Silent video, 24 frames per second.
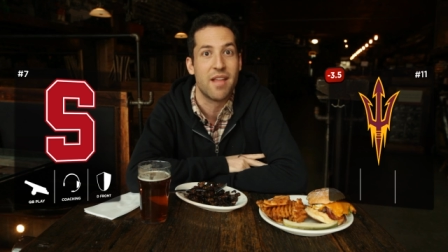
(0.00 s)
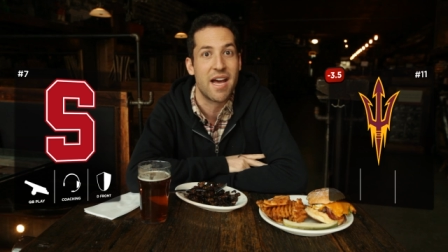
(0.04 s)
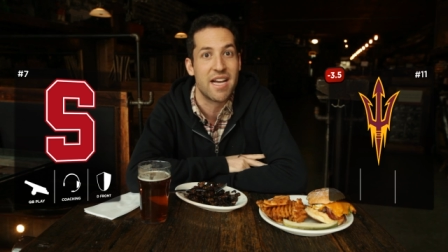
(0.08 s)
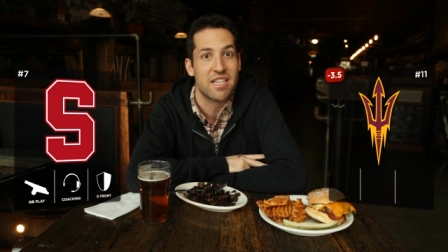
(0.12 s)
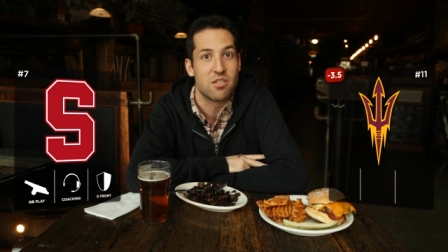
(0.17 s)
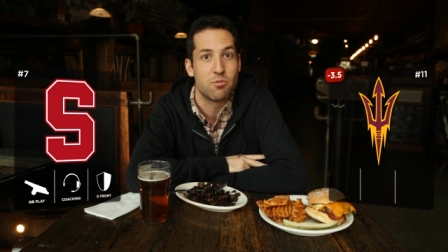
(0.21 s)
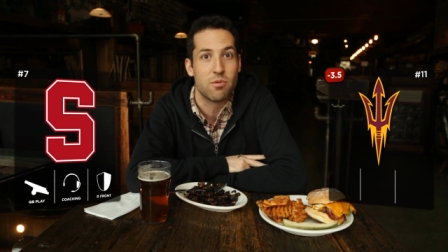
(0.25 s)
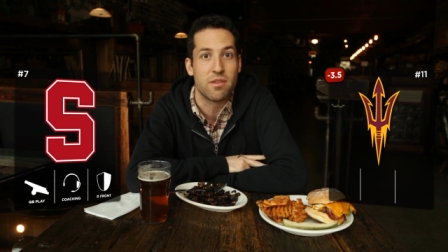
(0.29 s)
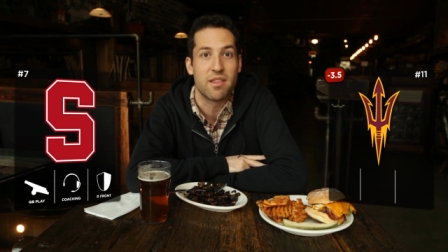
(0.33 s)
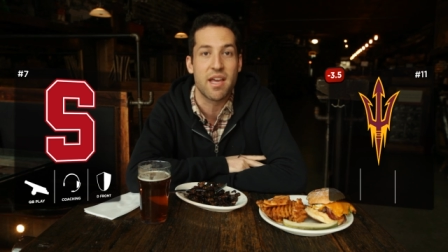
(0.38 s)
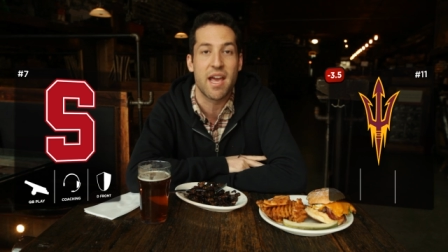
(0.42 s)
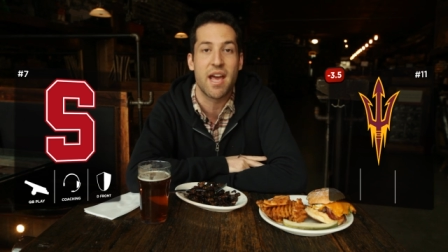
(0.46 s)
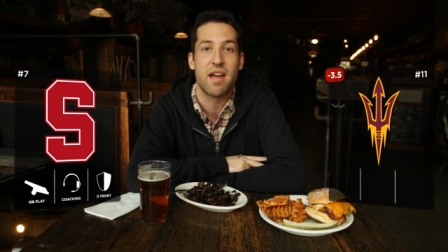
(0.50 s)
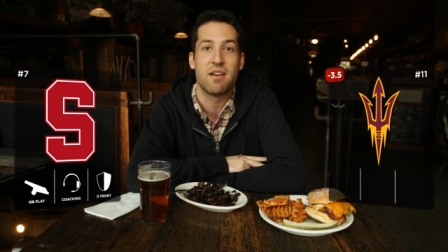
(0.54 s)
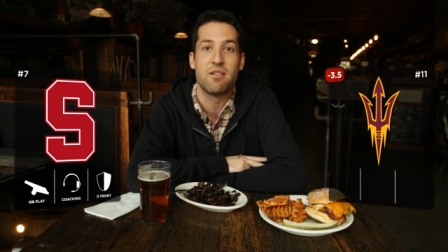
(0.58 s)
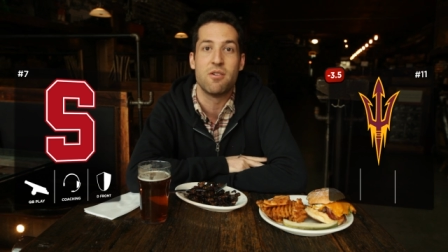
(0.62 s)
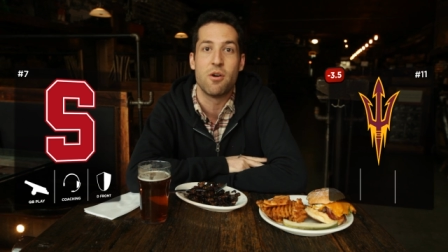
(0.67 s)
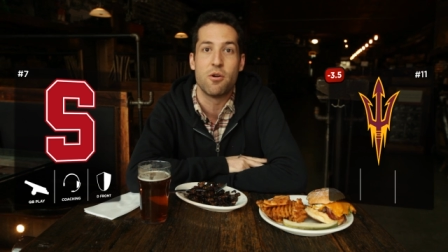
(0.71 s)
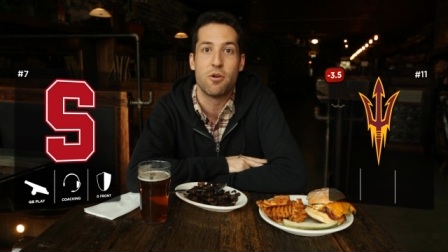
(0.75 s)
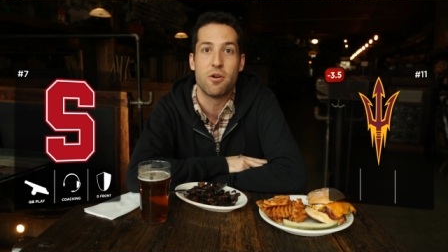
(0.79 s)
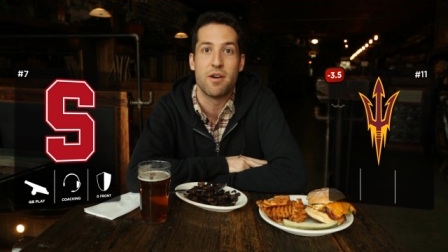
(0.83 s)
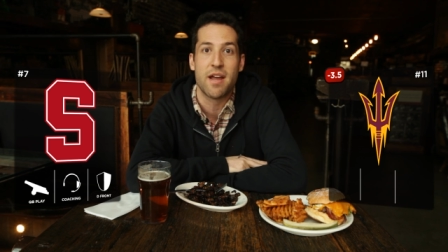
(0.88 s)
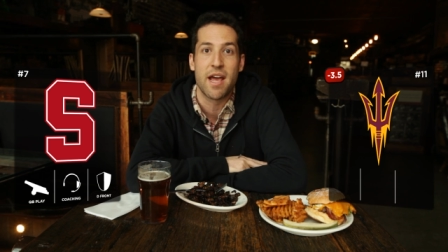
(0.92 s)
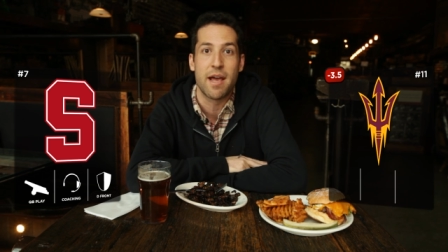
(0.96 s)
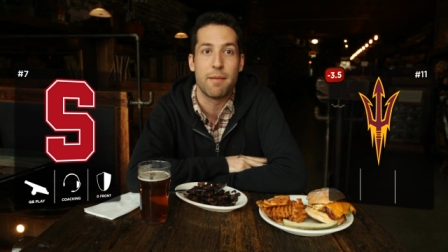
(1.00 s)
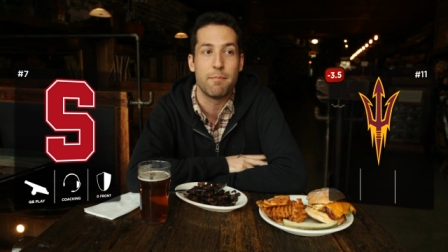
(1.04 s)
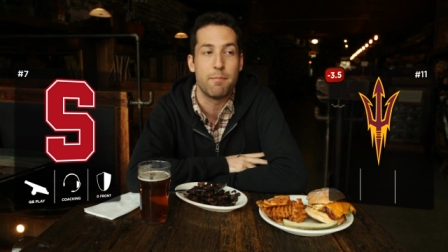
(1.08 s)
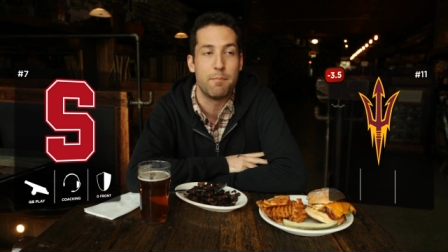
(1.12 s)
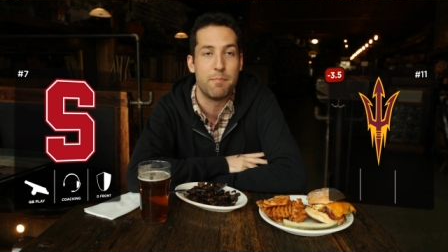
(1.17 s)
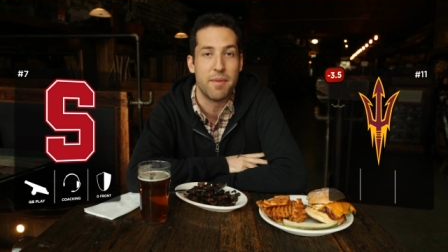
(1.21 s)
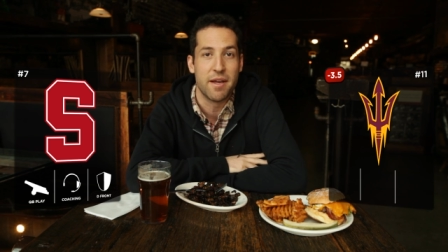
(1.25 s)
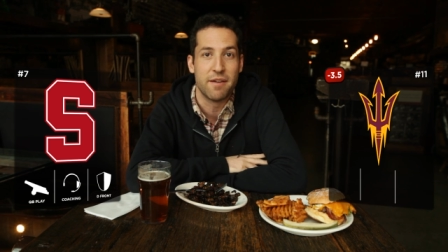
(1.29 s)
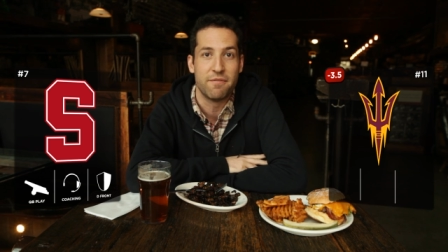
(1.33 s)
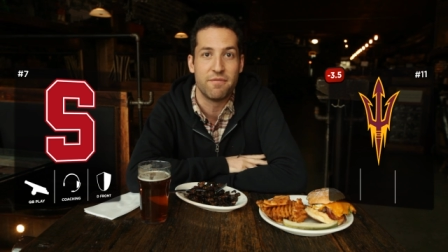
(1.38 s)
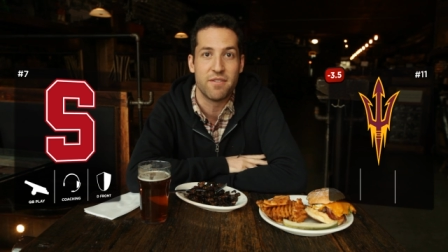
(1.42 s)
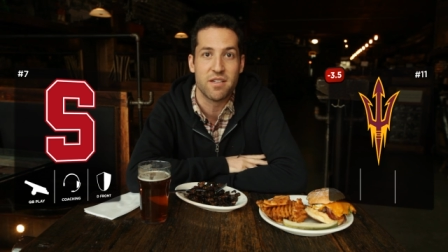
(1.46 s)
Last week they had Notre Dame,
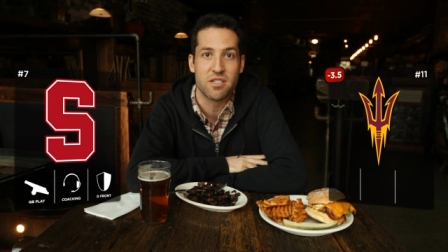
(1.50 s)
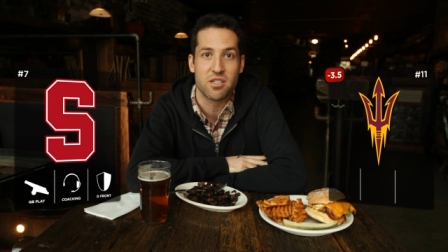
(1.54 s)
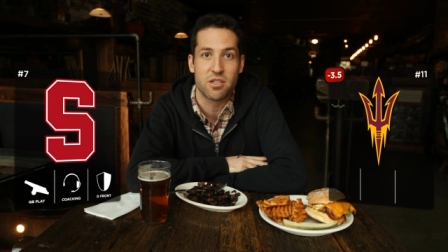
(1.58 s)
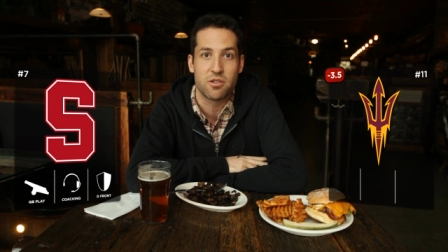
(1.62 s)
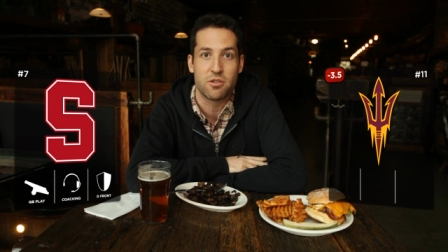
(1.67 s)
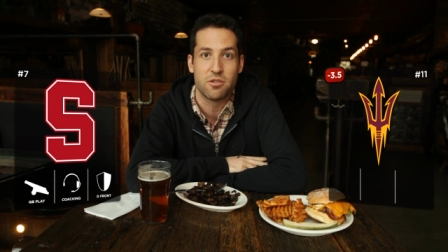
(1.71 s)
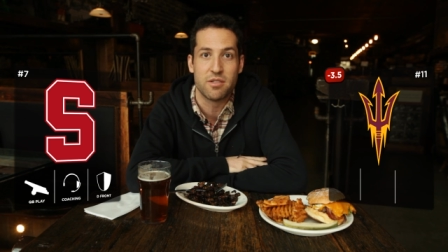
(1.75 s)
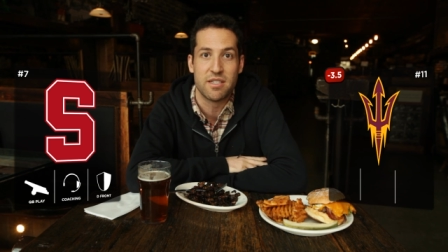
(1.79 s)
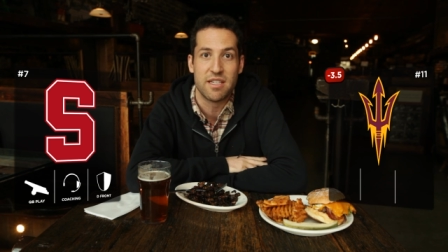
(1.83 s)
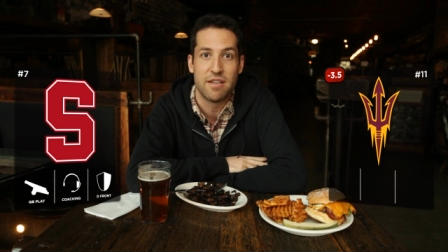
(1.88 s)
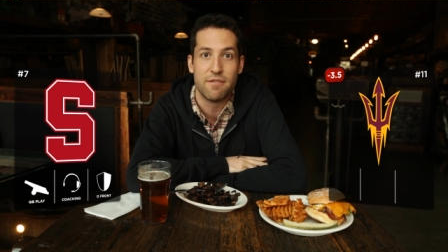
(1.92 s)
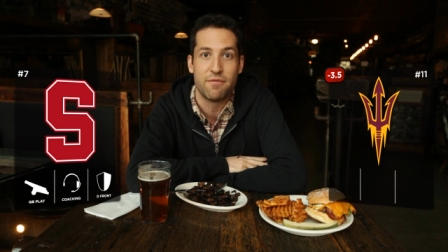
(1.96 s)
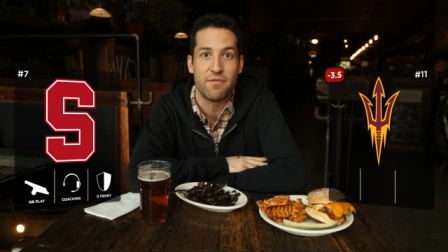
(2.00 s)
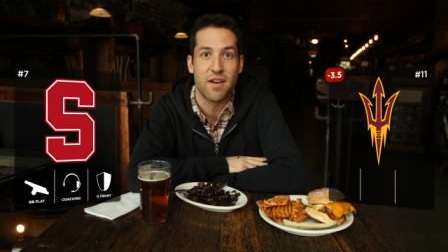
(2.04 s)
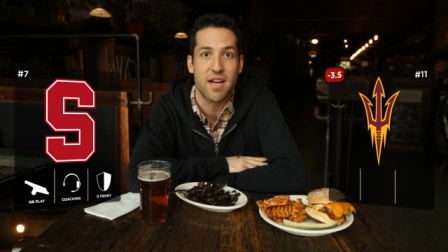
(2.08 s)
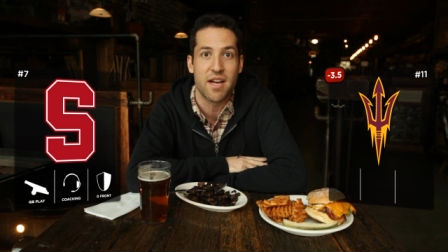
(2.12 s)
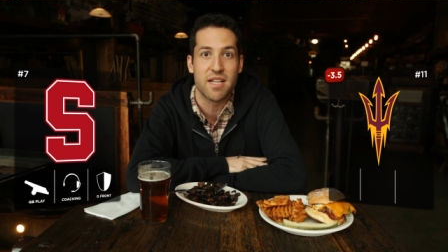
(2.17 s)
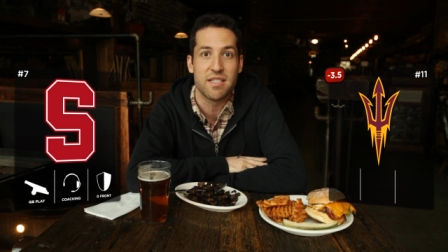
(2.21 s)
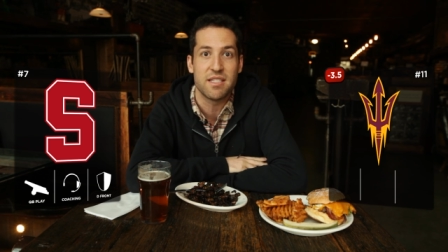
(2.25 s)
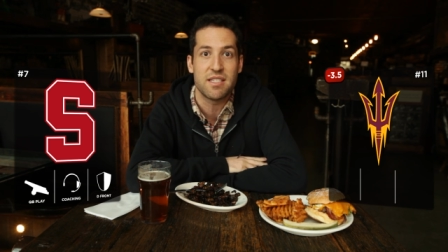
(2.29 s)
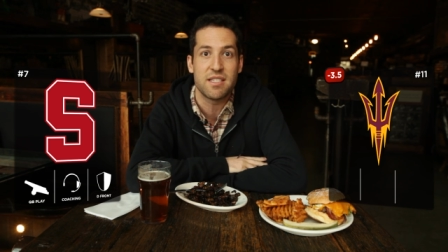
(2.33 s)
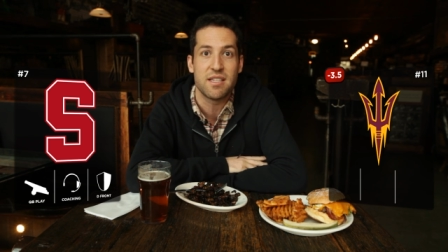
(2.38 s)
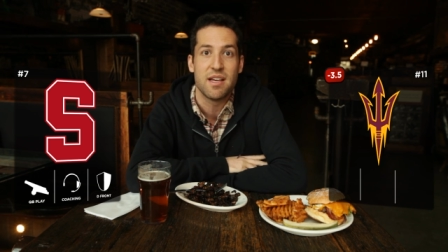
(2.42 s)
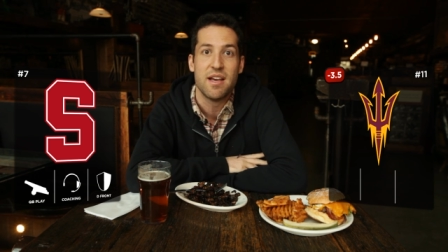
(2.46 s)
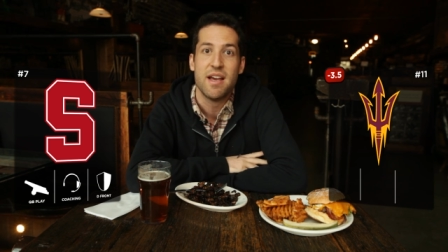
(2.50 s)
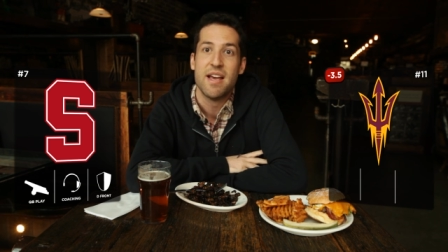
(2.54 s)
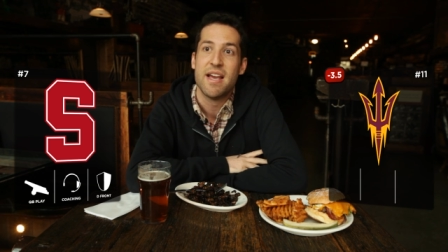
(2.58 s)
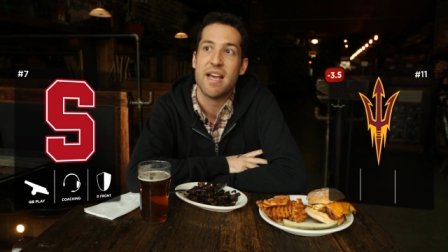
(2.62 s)
big physical defense.